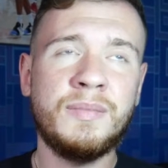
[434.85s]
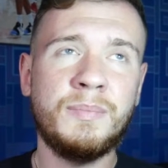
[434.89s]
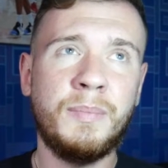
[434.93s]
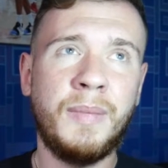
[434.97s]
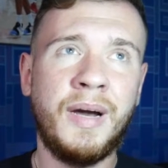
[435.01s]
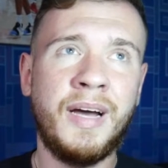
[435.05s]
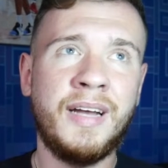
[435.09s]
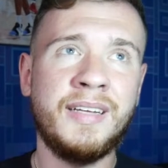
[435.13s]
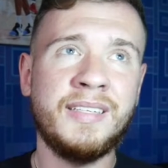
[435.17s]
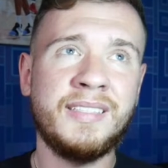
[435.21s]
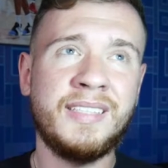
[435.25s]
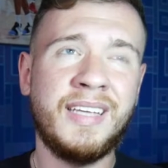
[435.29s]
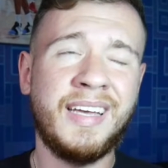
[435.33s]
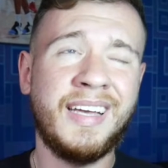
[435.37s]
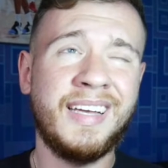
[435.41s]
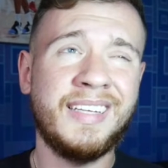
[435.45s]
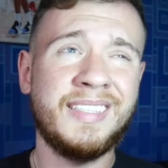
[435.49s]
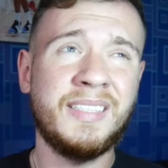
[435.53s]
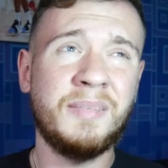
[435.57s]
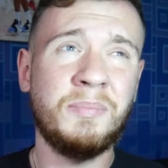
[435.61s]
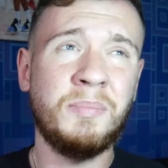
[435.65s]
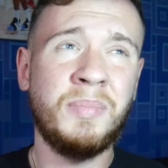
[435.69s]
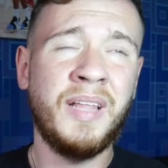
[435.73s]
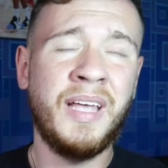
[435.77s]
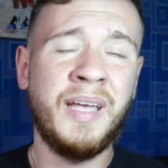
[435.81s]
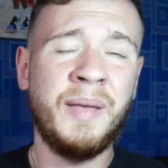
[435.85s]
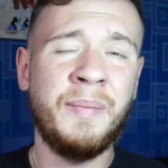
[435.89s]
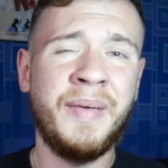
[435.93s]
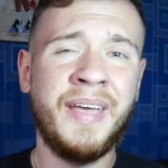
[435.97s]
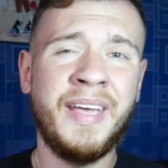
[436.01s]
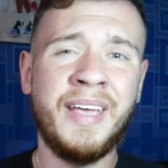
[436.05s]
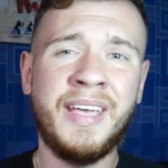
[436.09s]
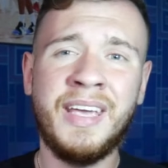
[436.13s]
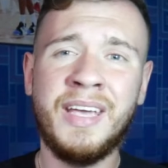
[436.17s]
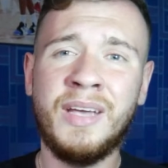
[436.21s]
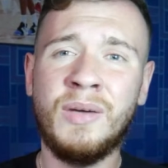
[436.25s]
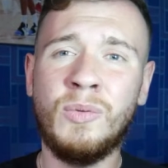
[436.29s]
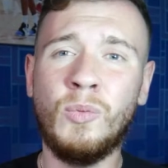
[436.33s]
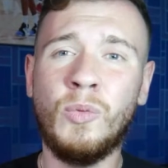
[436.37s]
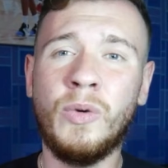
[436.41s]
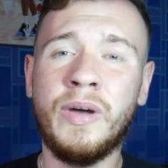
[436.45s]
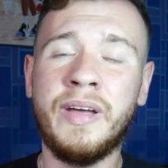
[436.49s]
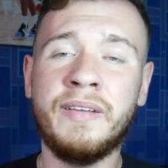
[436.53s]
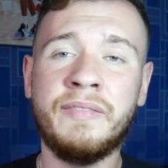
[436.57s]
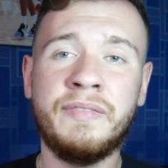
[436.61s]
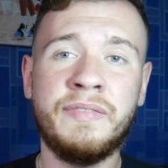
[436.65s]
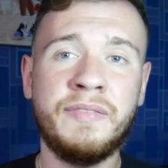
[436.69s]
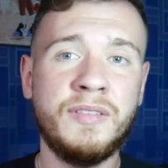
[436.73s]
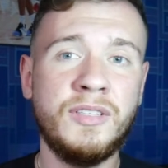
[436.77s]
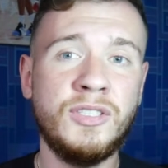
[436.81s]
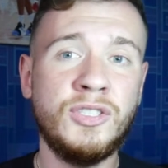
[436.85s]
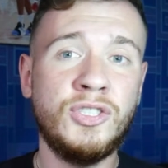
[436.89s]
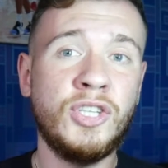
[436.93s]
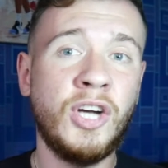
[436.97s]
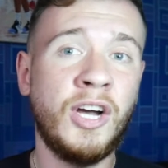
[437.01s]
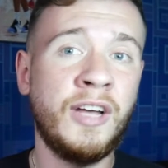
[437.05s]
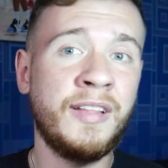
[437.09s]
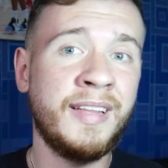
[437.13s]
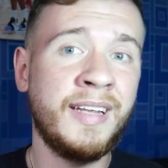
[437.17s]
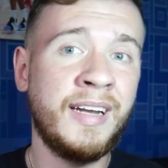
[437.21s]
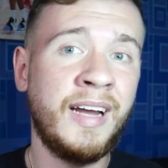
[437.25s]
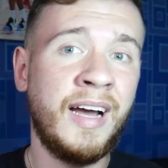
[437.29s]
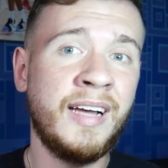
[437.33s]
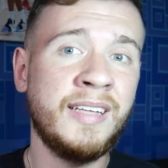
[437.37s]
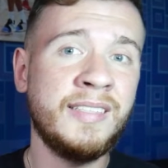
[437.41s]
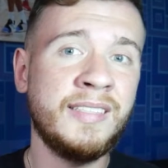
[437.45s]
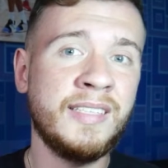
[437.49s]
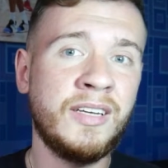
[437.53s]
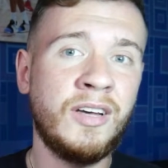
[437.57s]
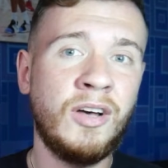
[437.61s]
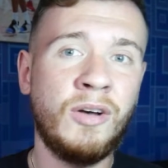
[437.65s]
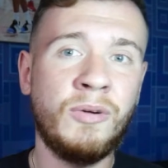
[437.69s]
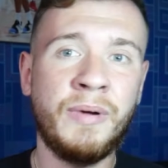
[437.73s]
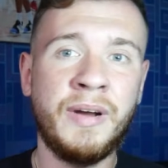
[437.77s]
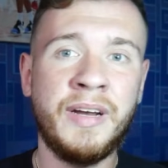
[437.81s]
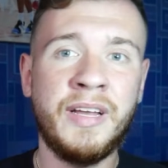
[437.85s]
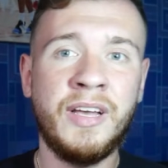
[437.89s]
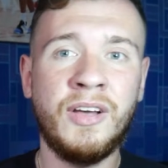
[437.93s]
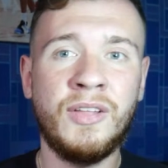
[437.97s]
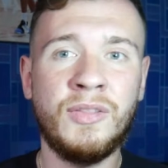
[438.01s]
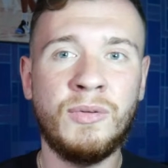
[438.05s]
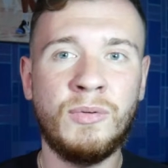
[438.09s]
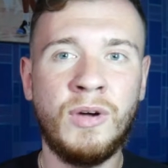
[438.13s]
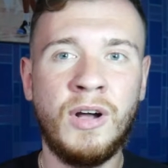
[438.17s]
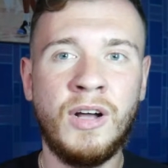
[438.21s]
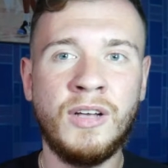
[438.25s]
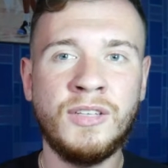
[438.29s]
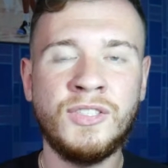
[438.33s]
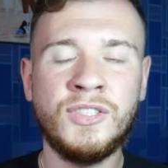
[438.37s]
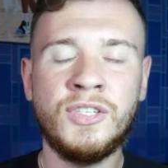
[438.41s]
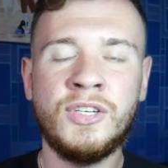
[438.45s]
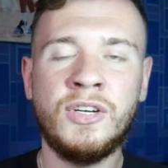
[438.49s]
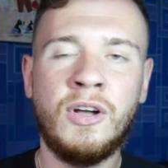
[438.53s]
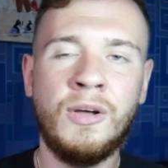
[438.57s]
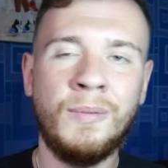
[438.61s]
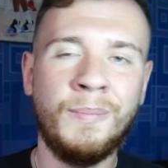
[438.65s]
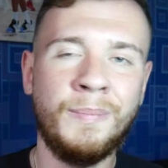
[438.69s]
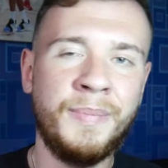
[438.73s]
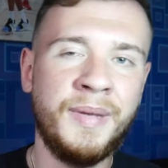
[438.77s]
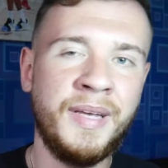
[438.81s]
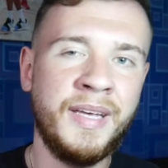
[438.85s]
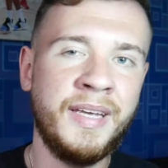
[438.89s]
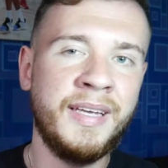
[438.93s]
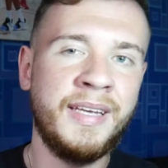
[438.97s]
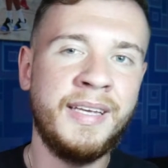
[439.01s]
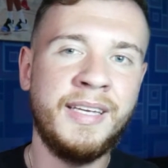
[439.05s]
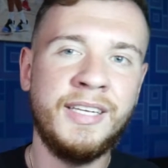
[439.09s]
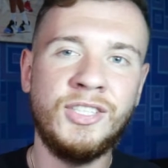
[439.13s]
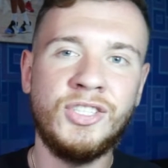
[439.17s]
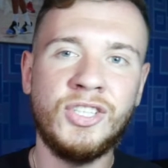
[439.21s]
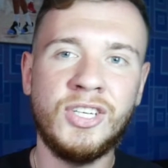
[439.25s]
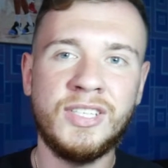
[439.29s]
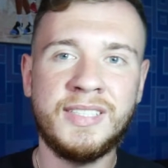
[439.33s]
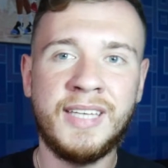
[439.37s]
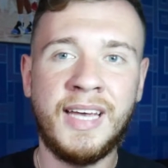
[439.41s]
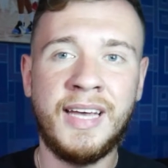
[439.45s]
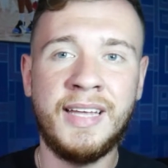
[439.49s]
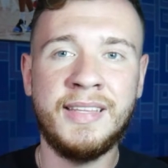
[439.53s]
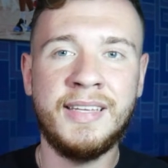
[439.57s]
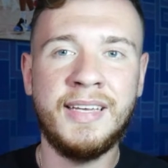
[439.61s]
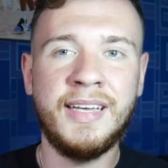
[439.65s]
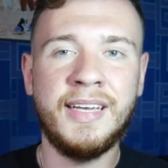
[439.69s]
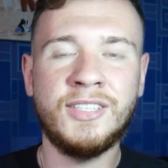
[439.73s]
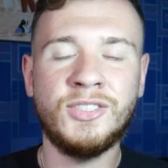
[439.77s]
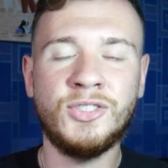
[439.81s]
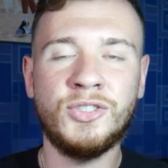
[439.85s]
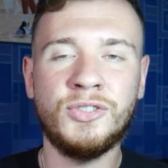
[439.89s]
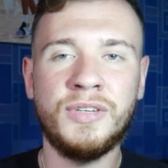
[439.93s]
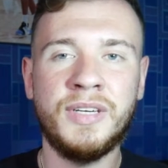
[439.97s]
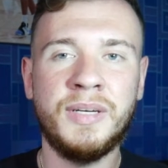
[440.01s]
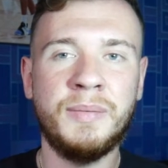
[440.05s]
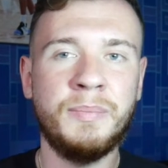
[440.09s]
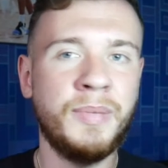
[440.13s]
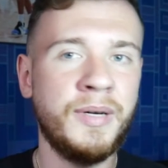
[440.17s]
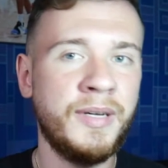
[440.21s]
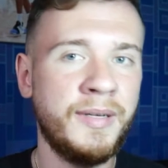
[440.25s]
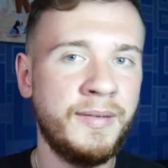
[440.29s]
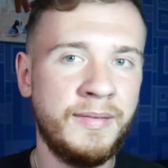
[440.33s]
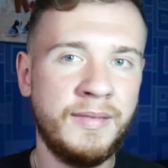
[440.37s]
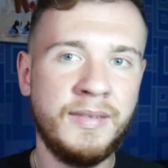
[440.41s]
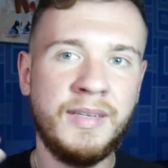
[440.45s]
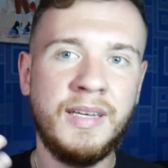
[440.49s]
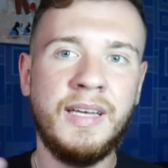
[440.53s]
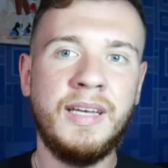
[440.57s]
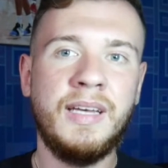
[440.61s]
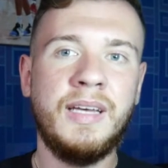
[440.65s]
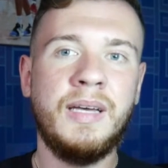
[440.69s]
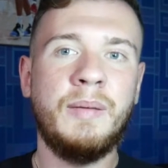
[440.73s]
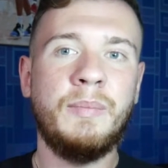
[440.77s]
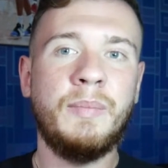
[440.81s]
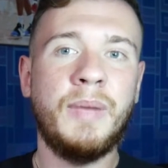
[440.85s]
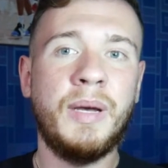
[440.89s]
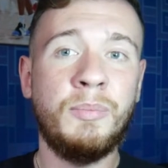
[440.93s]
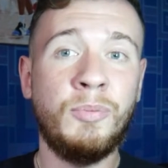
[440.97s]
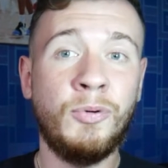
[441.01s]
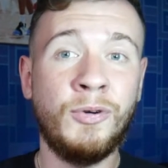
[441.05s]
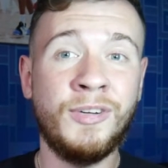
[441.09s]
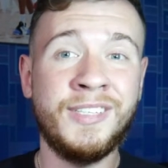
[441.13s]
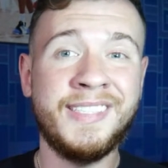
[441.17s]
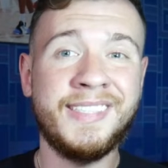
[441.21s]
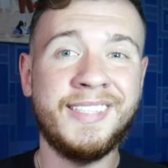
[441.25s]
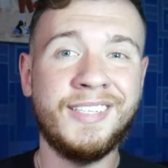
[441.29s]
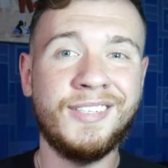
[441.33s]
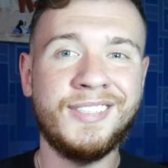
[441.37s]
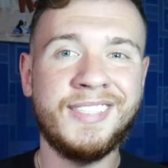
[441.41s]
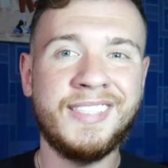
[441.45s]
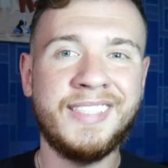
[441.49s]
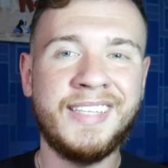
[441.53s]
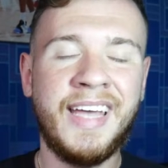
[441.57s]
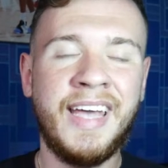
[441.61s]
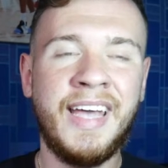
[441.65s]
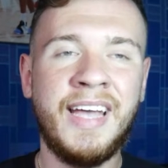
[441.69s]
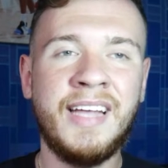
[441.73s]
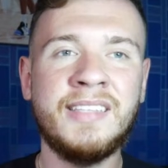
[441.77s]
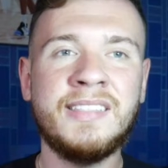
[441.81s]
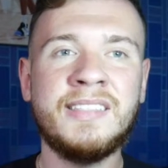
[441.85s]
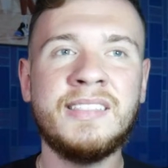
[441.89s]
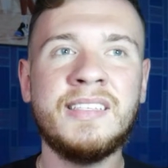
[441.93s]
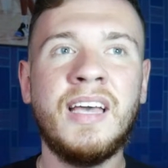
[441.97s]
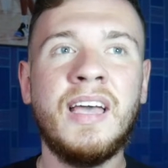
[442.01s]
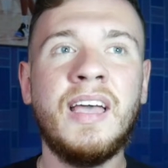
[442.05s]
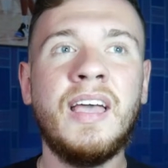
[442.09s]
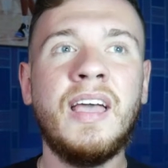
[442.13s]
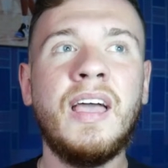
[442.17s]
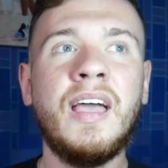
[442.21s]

minus, I guess, the playmaking, with Jonathan Isaac already on the roster, albeit he just had the injury, but my point still stands.